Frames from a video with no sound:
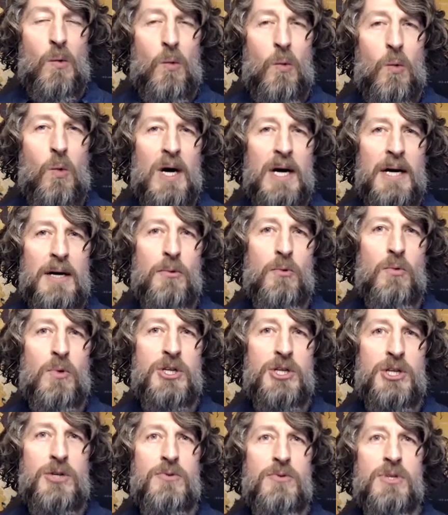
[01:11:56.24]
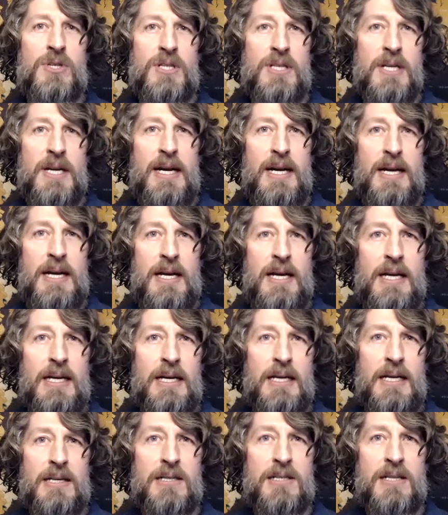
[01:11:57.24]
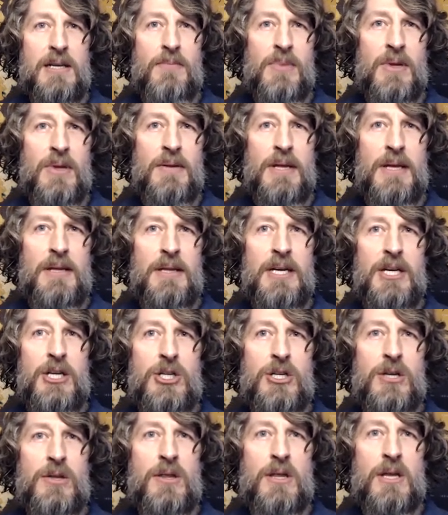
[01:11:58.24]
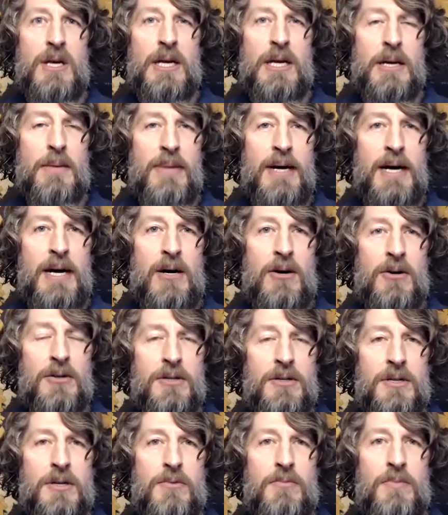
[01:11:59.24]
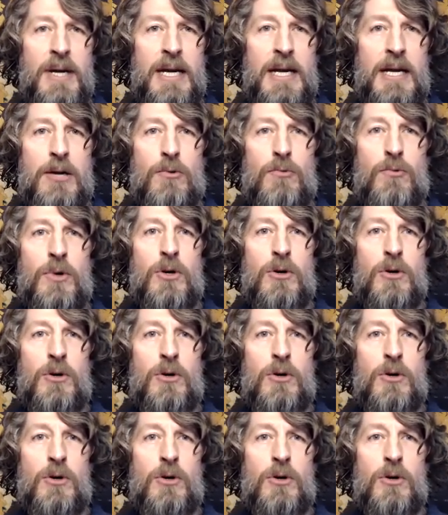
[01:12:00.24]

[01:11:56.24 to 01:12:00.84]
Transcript: what would you say is something that they should think about to make a real